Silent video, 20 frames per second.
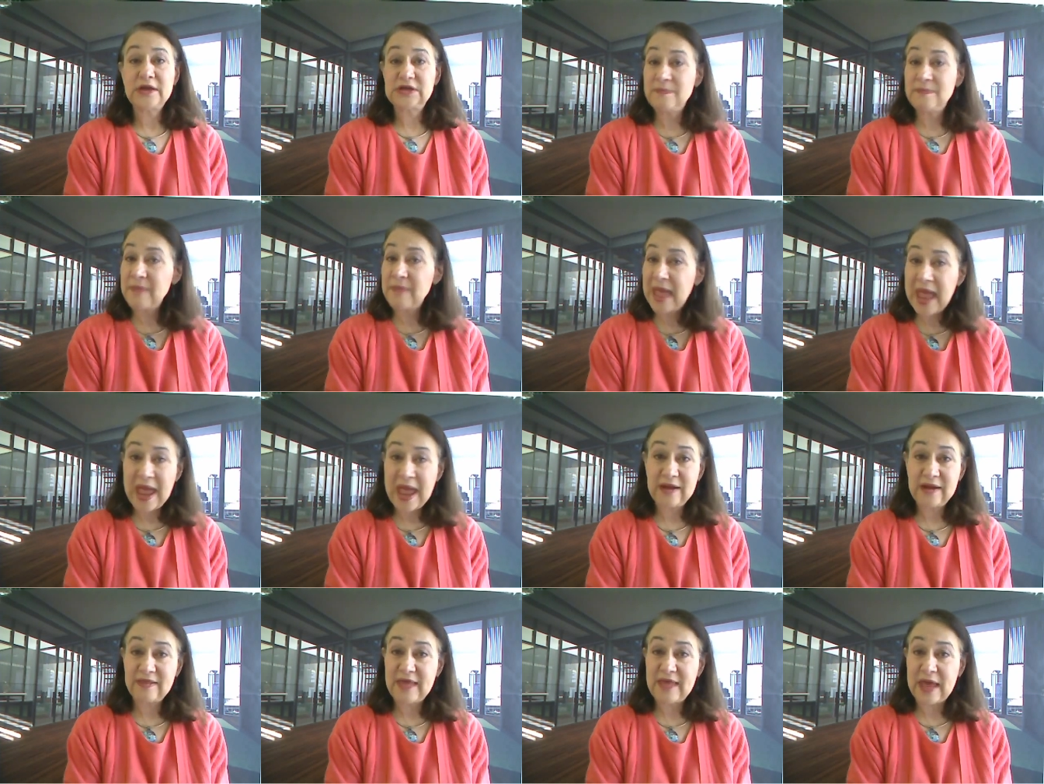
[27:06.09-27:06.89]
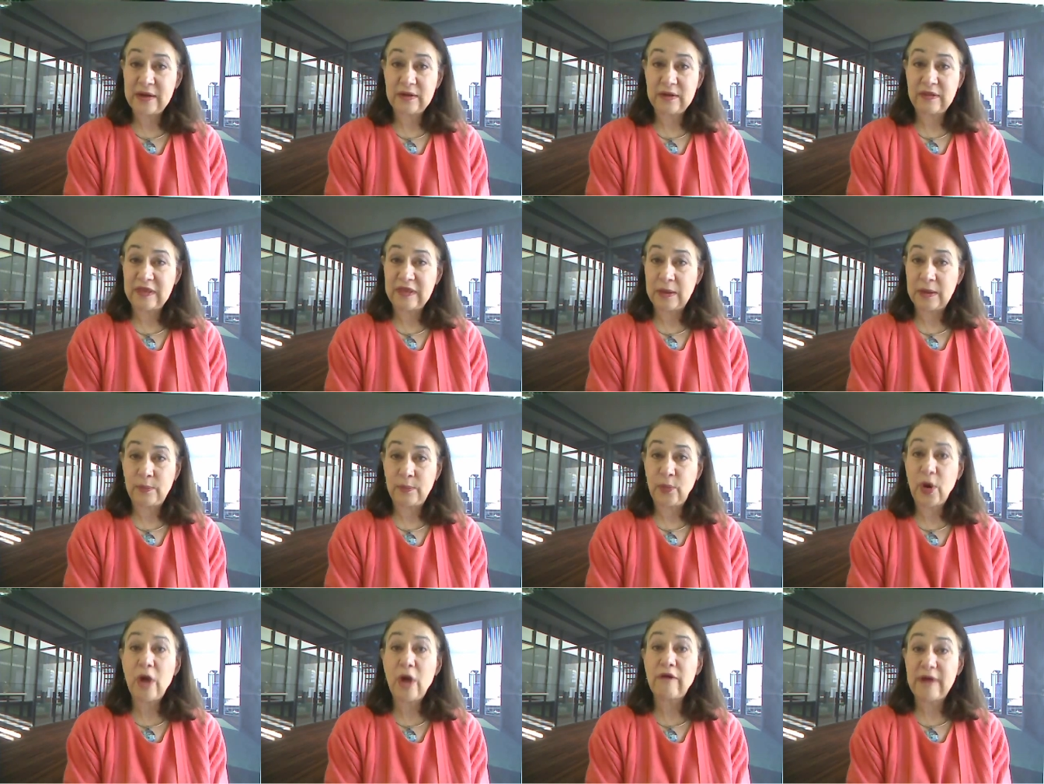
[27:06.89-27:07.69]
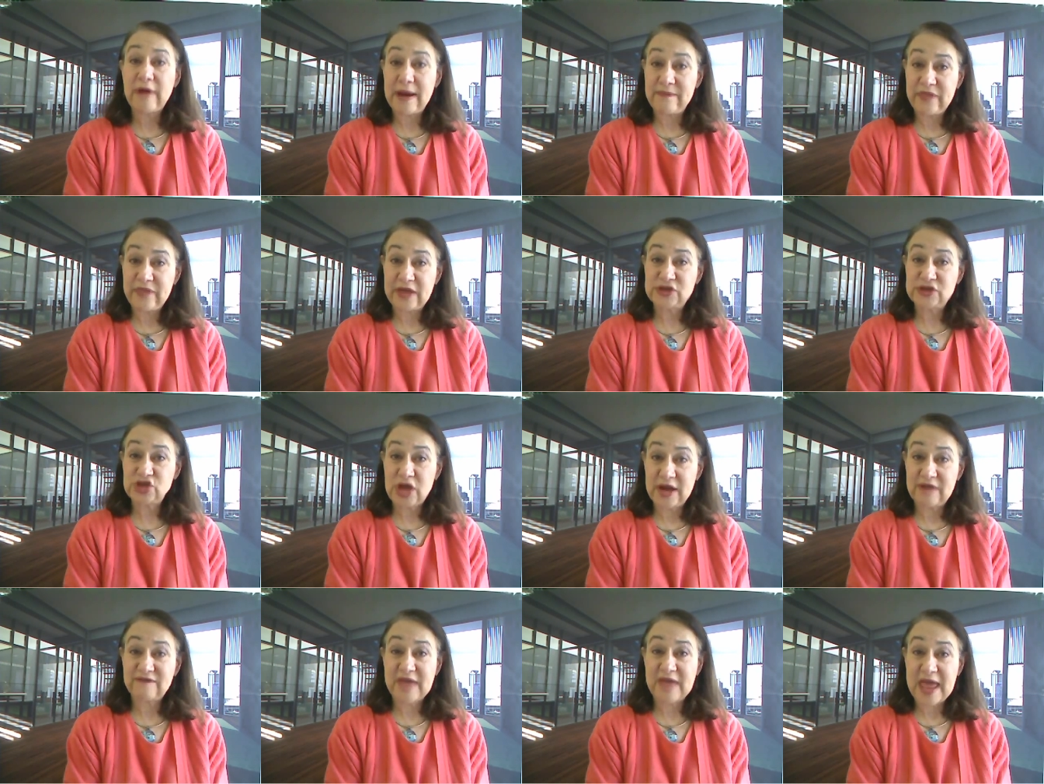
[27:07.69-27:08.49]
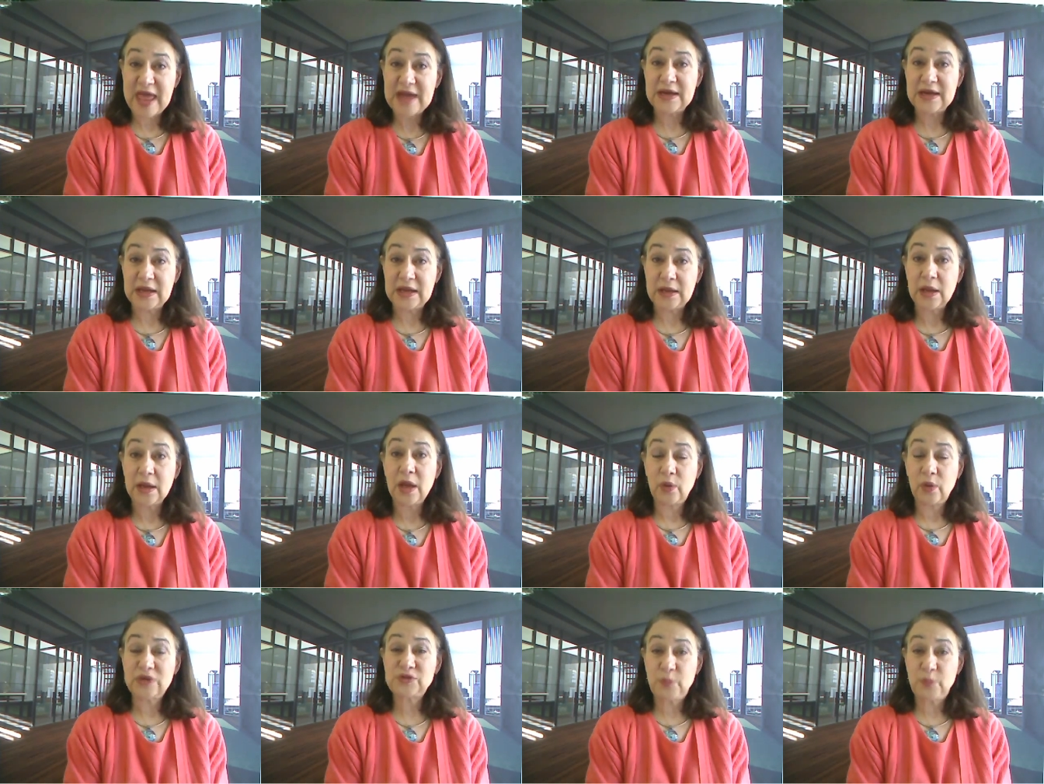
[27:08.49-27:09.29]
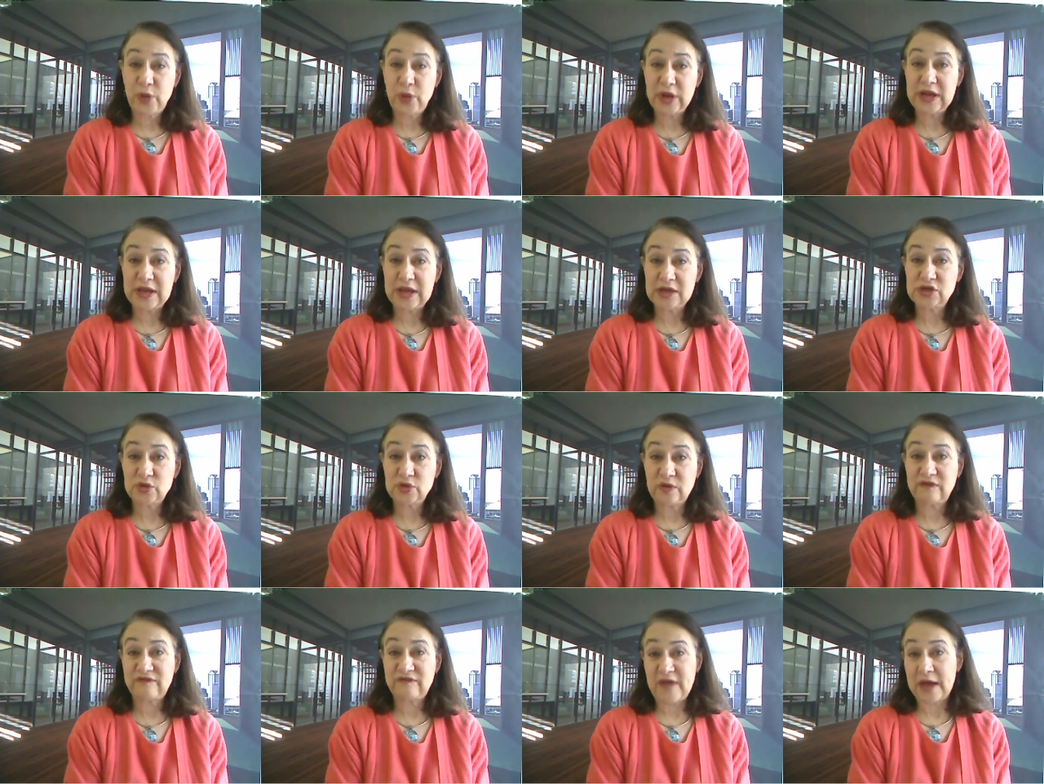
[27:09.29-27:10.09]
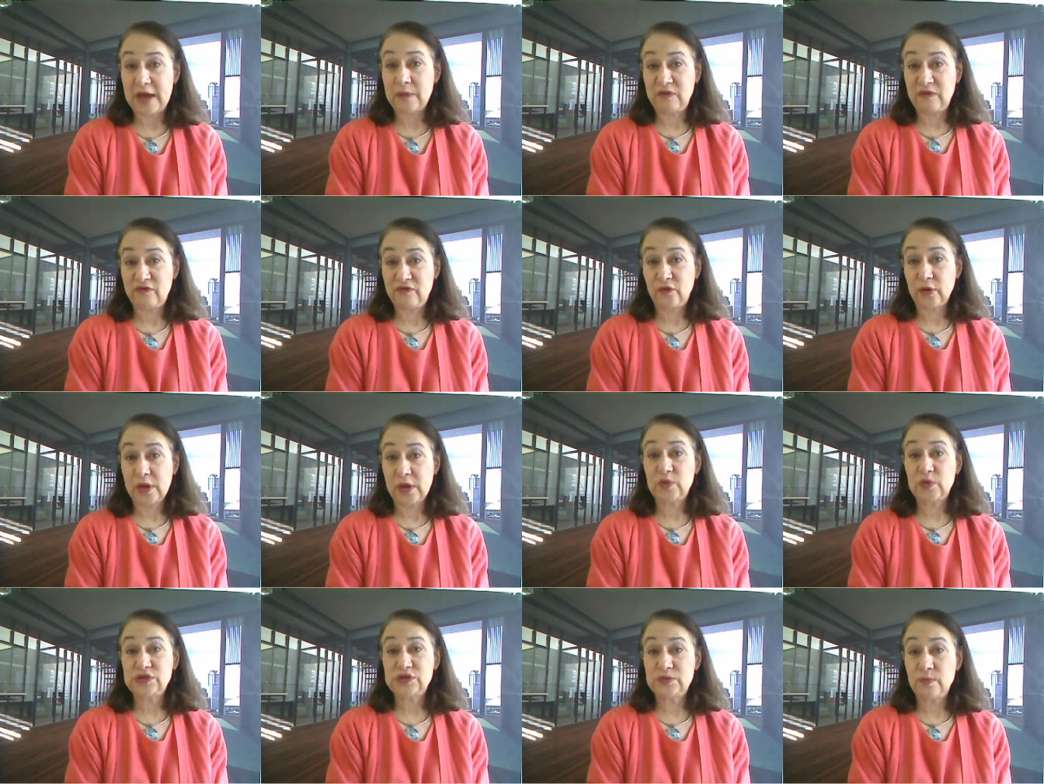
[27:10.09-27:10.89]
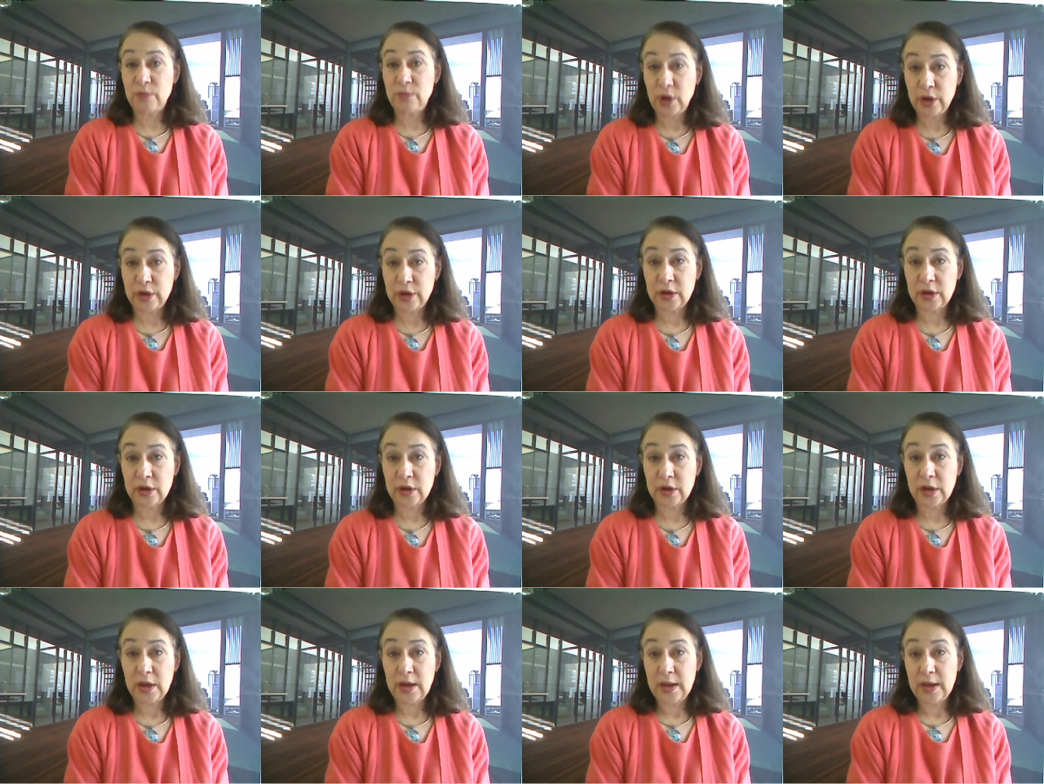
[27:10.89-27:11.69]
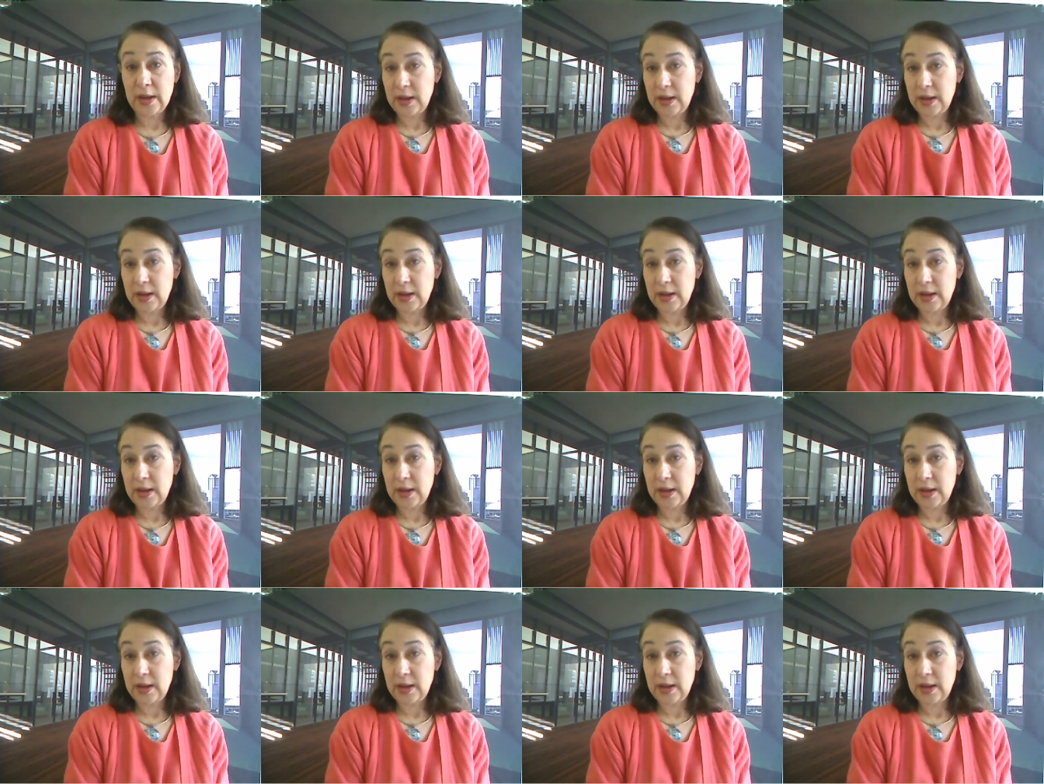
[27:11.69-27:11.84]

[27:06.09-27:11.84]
Demand that the program that John F. Kennedy was putting into effect before he was murdered